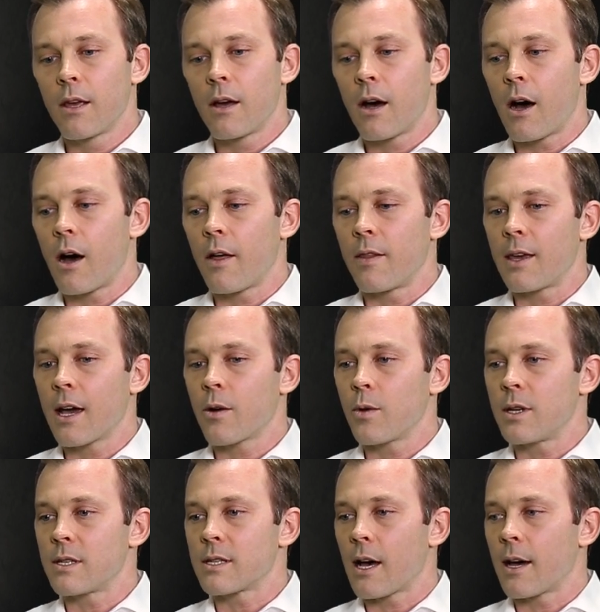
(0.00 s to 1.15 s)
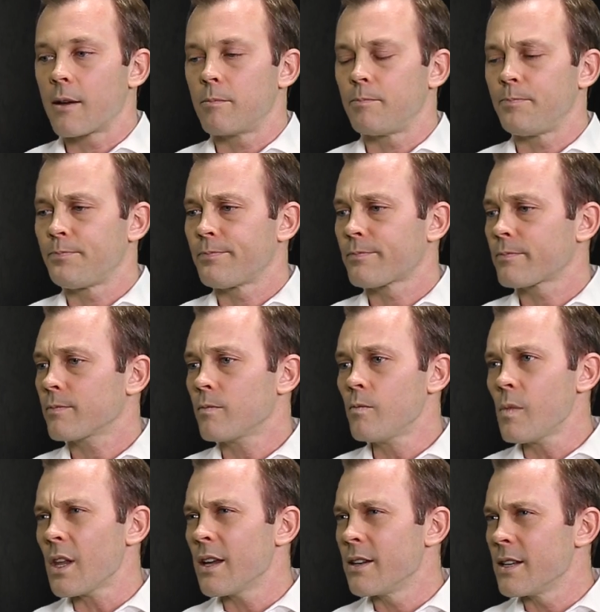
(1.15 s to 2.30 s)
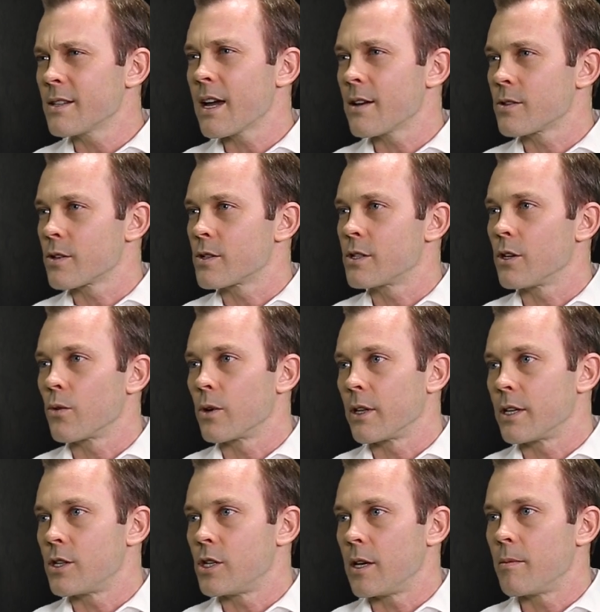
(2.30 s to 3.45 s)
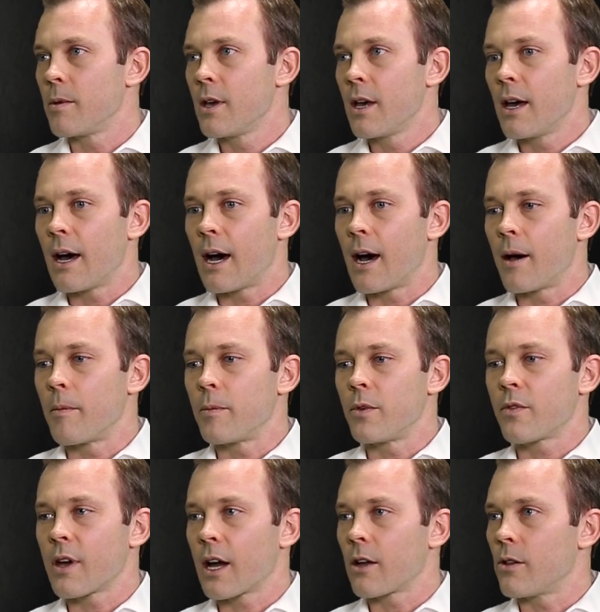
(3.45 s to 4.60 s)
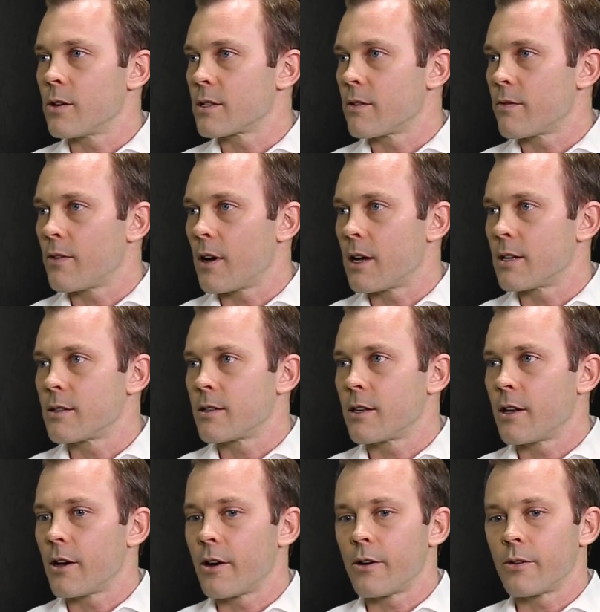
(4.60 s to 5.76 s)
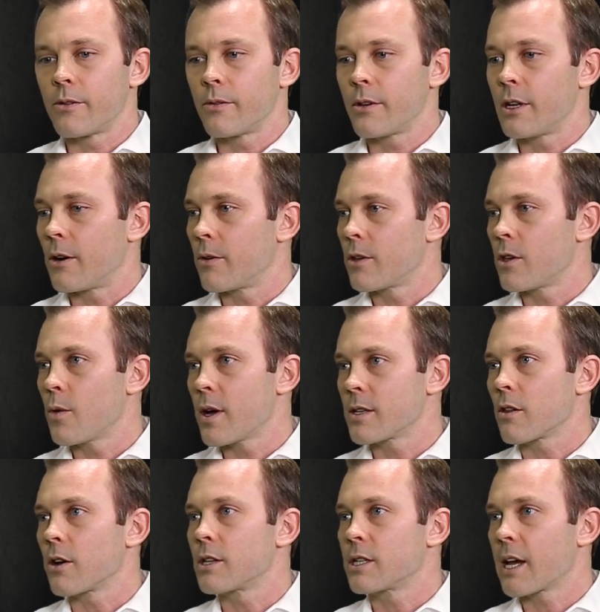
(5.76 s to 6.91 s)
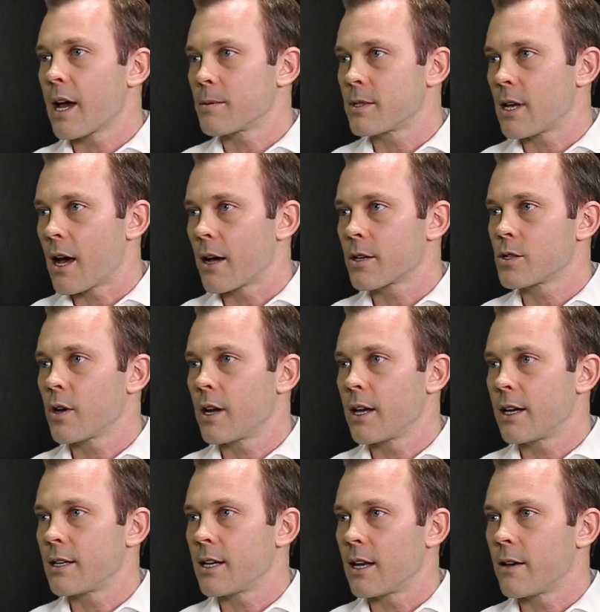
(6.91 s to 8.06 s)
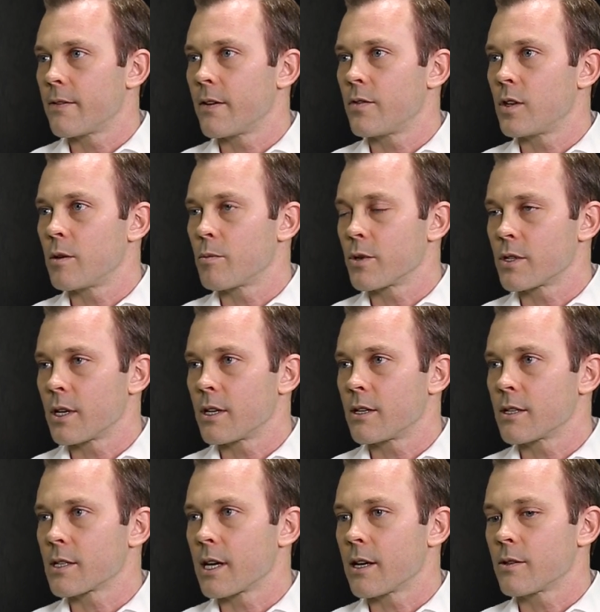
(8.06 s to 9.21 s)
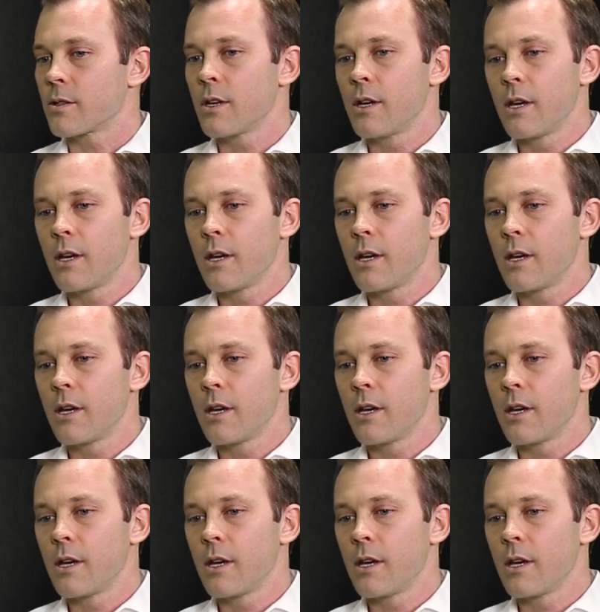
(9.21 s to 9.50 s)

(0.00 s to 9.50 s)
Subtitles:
On the equity side, discounts are still really cheap. You've got closed-end funds that own, U.S. large cap stocks trading at 10 to 15% discounts.